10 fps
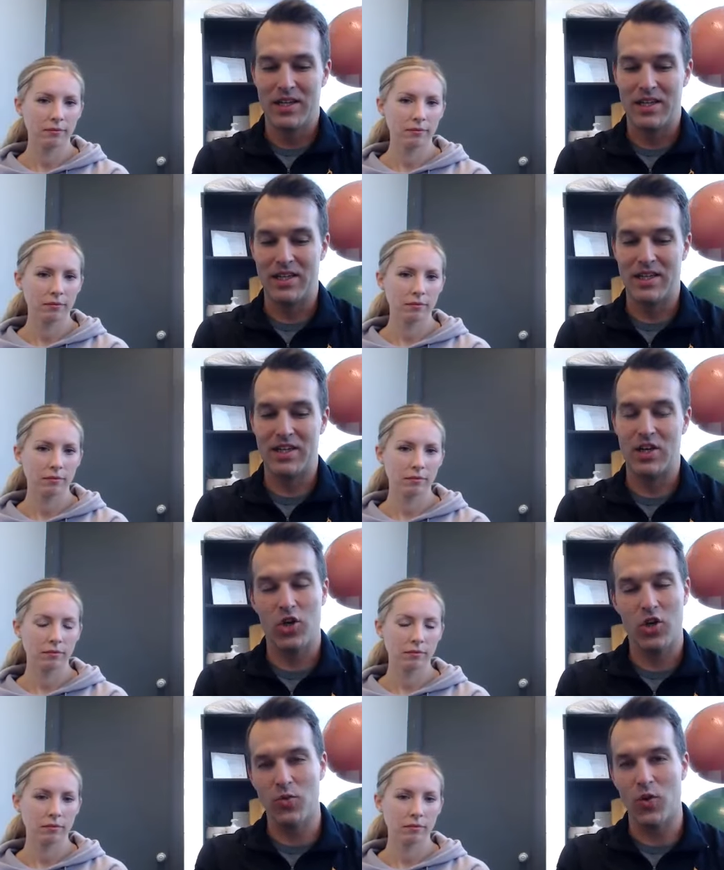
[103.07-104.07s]
Speaker 1: he
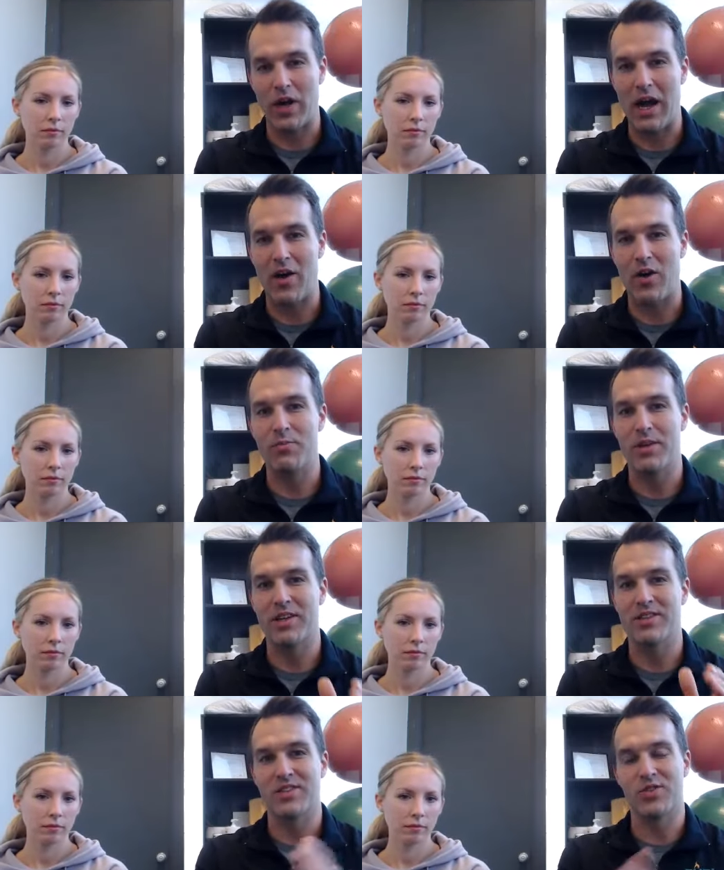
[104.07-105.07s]
couldn't work out
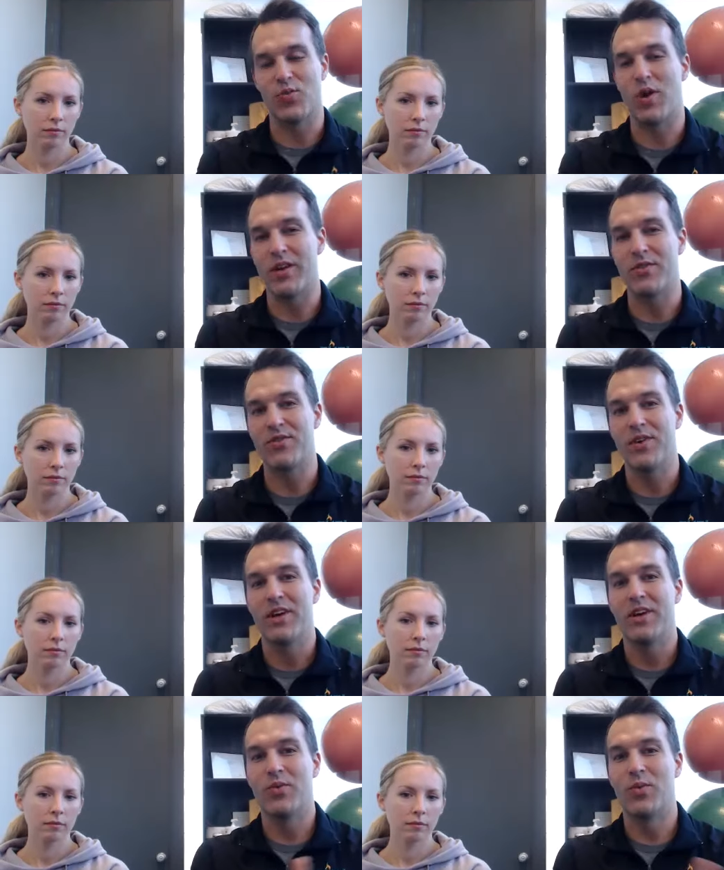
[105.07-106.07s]
because his wife
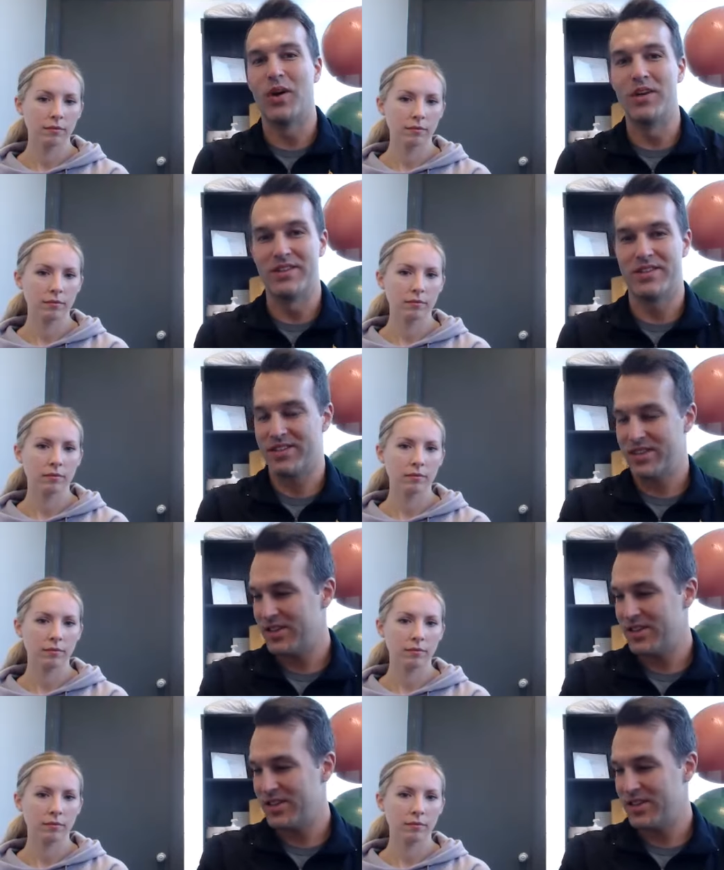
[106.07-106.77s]
was